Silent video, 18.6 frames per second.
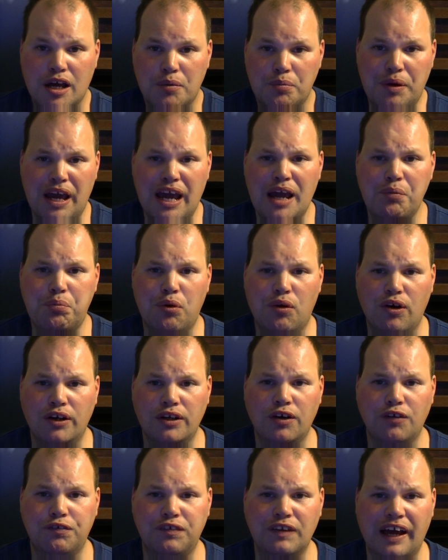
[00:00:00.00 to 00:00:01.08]
People in
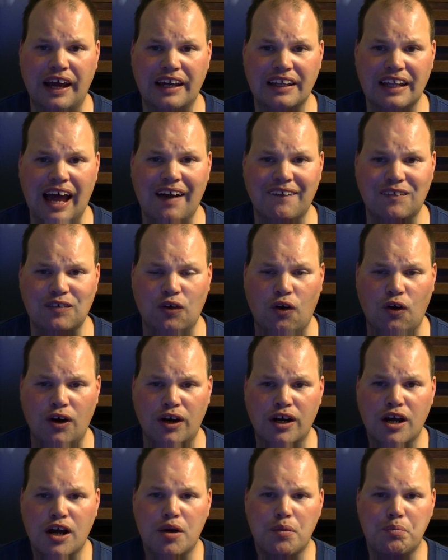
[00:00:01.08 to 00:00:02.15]
Newfoundland
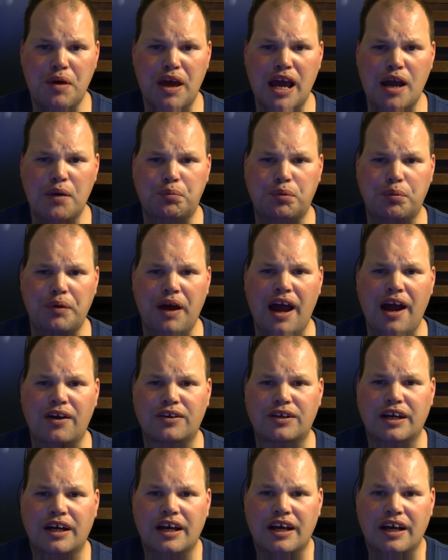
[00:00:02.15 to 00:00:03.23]
Labrador, be
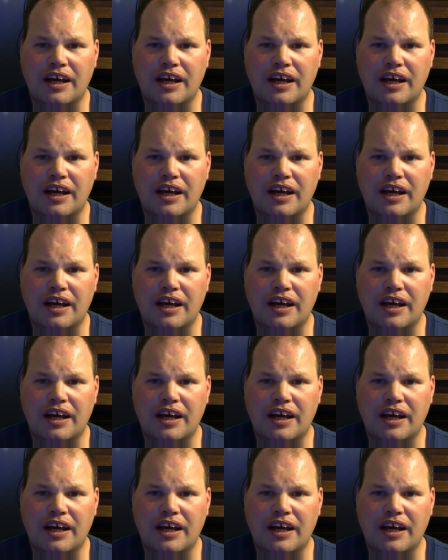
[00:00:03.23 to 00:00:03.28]
prepared.